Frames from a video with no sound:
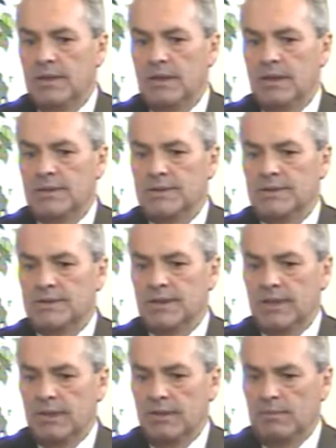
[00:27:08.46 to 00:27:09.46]
to
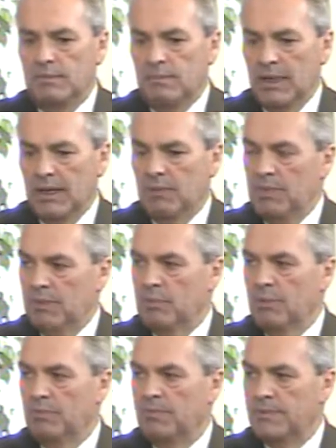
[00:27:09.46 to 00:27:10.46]
see many
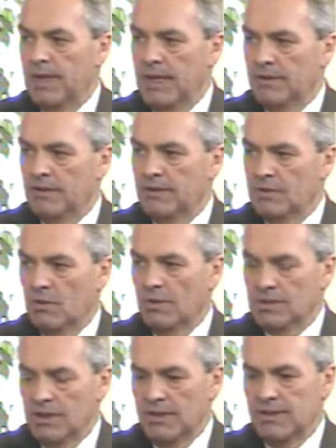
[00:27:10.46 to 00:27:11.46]
people taking the
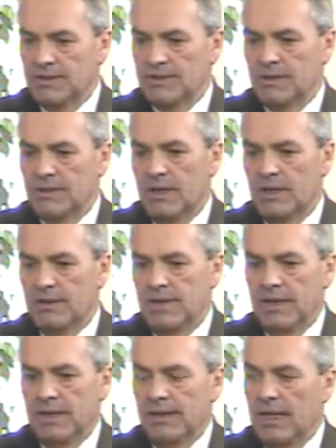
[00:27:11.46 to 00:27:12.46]
torch on this and
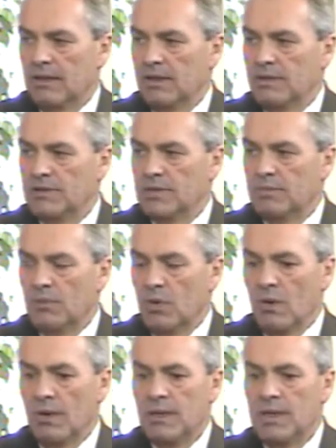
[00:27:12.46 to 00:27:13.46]
taking that leadership
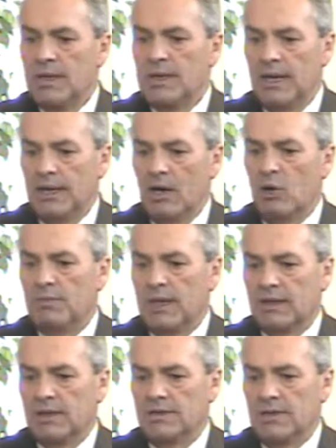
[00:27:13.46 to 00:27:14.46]
role, and I hope
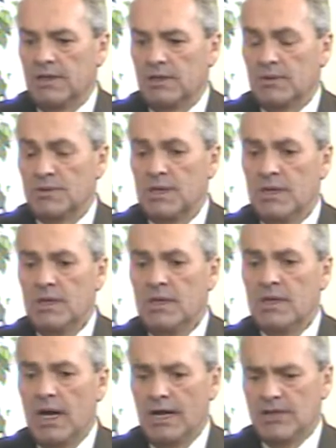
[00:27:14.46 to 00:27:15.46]
that continues.
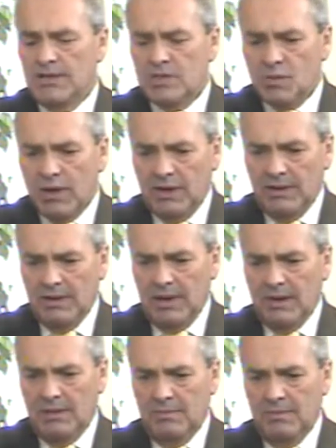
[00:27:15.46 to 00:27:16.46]
I just want
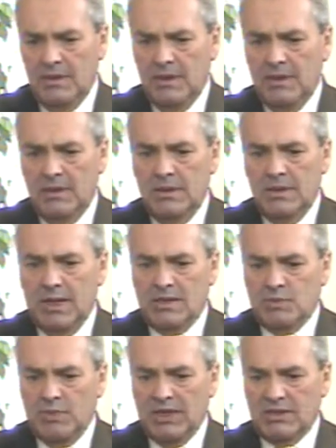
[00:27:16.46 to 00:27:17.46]
to
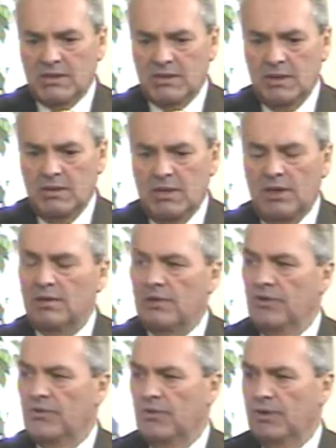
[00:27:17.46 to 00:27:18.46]
express a little
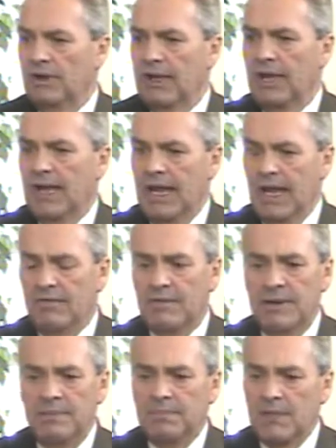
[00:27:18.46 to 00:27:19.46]
concern that I have.
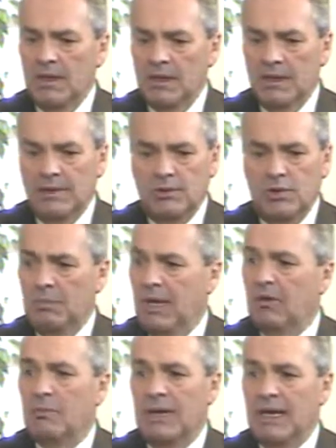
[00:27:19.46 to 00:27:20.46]
You
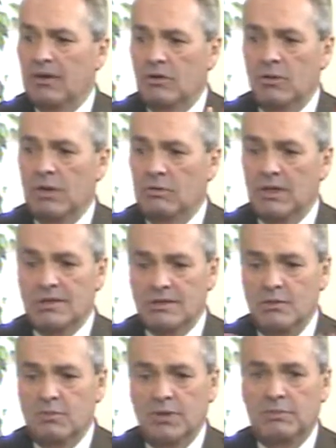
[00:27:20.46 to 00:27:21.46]
may or may not agree with it,
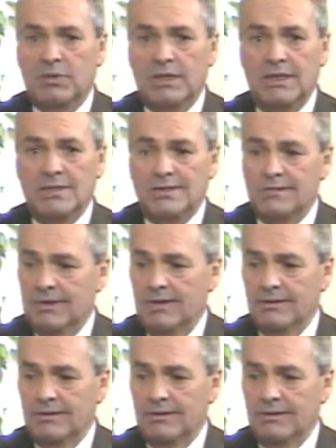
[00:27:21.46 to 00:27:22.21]
so please,